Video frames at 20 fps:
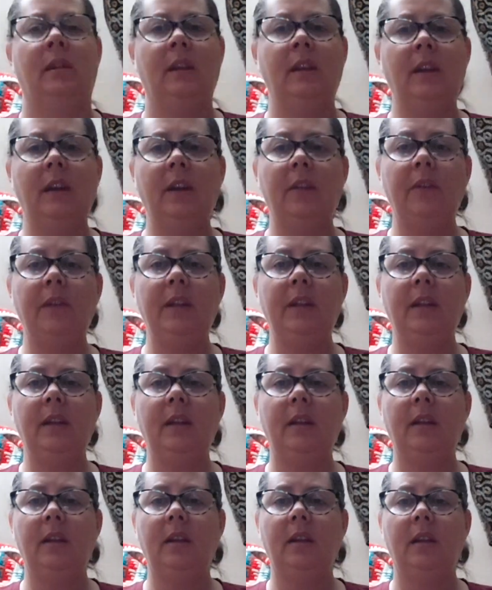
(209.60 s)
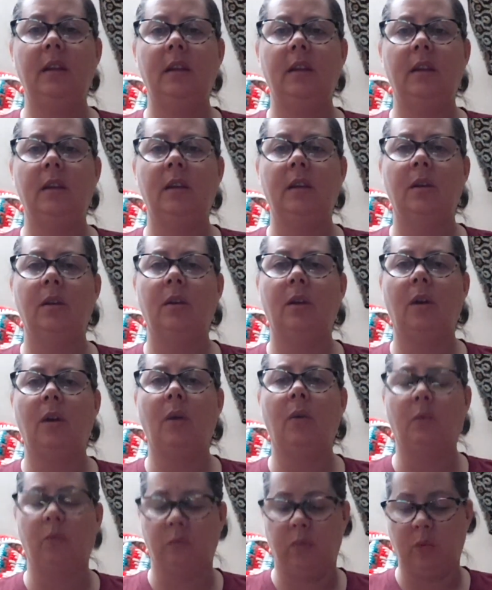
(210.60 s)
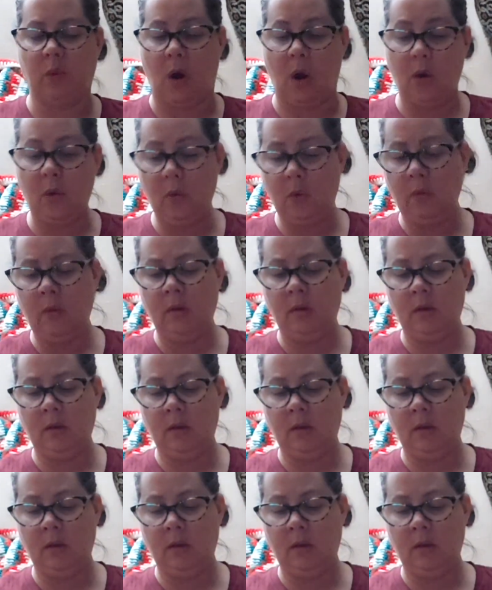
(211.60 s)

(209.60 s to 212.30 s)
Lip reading: think I only did a row